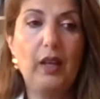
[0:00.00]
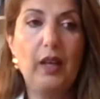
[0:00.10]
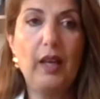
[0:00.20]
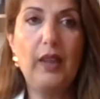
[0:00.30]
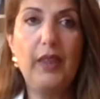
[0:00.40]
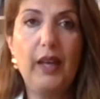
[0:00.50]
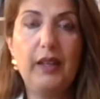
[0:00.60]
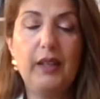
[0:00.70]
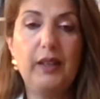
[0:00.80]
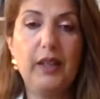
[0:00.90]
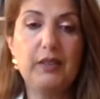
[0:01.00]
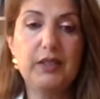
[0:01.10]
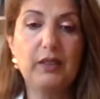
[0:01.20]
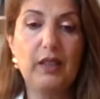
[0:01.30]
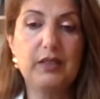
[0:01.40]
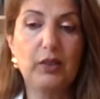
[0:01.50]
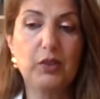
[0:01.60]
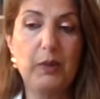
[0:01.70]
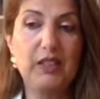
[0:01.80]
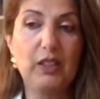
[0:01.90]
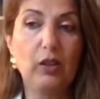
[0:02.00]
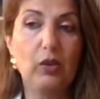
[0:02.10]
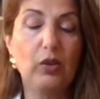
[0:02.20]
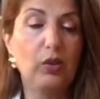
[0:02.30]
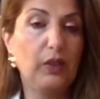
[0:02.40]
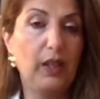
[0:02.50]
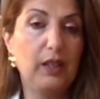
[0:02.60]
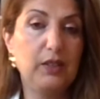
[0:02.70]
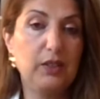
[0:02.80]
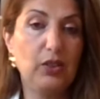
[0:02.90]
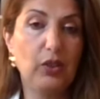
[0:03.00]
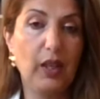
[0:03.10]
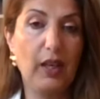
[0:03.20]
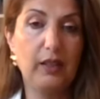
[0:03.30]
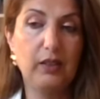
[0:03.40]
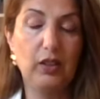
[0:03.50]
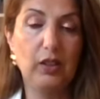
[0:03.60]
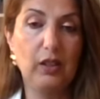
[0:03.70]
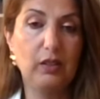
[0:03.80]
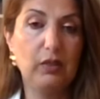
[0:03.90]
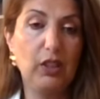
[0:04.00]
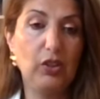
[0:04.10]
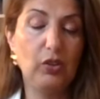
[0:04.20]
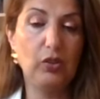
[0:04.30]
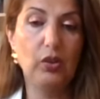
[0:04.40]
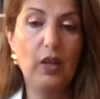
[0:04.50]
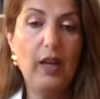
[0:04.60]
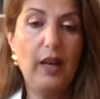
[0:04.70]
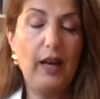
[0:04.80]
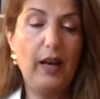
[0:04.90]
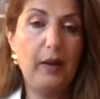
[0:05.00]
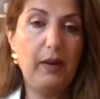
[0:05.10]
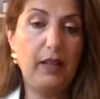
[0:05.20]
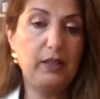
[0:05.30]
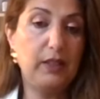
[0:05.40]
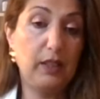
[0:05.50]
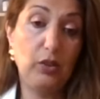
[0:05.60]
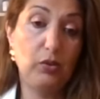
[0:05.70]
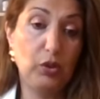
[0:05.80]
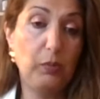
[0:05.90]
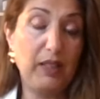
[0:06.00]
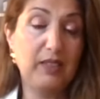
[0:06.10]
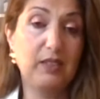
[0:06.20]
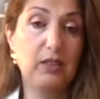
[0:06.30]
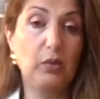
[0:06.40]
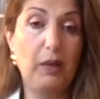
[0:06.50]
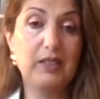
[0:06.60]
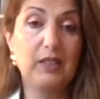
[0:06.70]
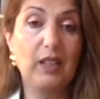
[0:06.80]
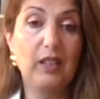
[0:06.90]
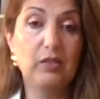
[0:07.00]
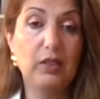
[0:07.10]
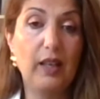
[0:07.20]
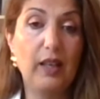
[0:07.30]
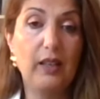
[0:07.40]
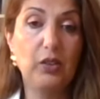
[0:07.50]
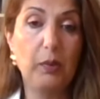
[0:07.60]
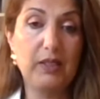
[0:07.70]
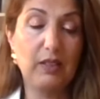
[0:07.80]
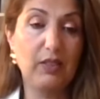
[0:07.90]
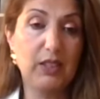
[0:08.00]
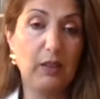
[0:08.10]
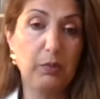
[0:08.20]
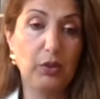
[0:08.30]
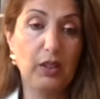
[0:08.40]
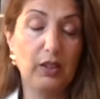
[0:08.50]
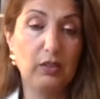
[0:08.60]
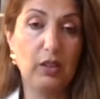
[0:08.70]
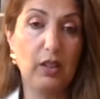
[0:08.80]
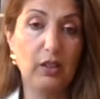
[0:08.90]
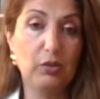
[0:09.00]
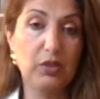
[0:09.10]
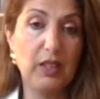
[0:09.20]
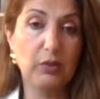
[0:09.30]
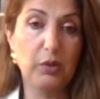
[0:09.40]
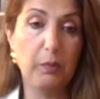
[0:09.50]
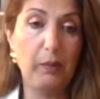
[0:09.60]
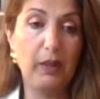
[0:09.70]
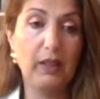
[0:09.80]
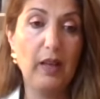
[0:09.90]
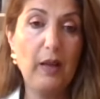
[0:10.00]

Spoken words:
and then there is a cosmetic law that is UK and EU, and you must adhere to that, and you must have a safe product to sell to the public.